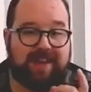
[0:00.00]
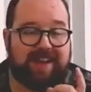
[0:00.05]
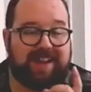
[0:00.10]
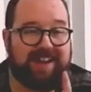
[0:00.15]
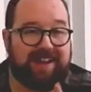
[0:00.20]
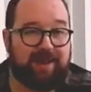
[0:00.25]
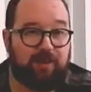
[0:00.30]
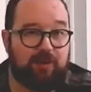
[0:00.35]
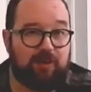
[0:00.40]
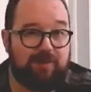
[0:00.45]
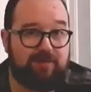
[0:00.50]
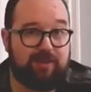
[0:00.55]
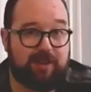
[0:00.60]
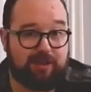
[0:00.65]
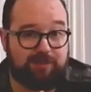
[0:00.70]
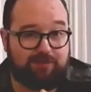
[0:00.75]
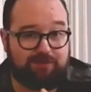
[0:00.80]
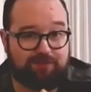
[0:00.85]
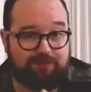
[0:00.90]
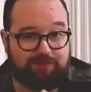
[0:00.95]

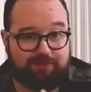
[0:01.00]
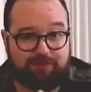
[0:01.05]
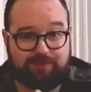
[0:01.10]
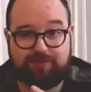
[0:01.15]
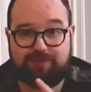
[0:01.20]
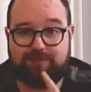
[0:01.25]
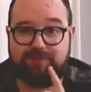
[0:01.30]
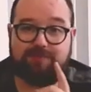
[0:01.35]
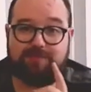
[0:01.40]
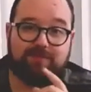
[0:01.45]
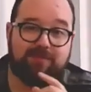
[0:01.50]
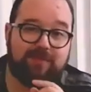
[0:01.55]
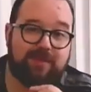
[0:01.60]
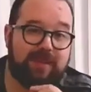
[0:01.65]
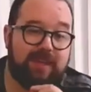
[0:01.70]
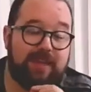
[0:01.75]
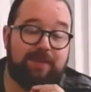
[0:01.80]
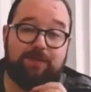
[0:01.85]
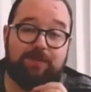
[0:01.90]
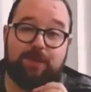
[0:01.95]
However,
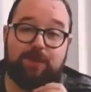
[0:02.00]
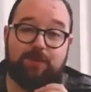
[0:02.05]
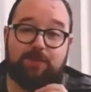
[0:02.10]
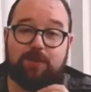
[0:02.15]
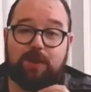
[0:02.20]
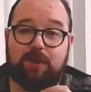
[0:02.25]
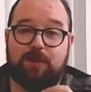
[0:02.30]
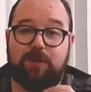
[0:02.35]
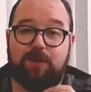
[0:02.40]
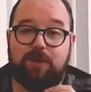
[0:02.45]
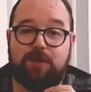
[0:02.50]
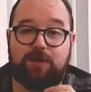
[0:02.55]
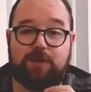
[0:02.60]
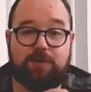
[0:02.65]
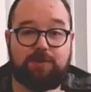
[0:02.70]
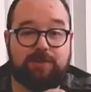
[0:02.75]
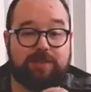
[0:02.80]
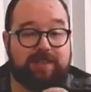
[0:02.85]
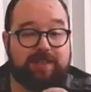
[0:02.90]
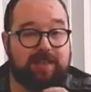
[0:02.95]
if you're
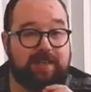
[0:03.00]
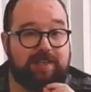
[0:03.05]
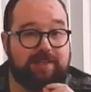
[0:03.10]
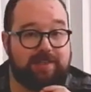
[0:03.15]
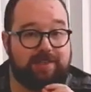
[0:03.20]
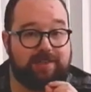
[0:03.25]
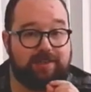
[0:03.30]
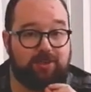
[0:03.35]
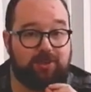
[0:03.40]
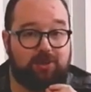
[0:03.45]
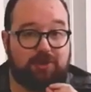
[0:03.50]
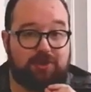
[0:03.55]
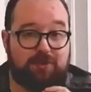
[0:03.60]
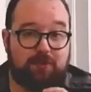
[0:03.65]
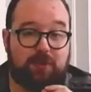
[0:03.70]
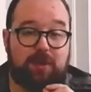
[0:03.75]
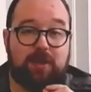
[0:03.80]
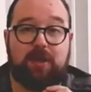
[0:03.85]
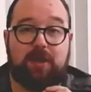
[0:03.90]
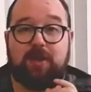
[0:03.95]
using it as a
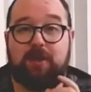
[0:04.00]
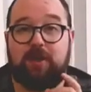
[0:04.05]
source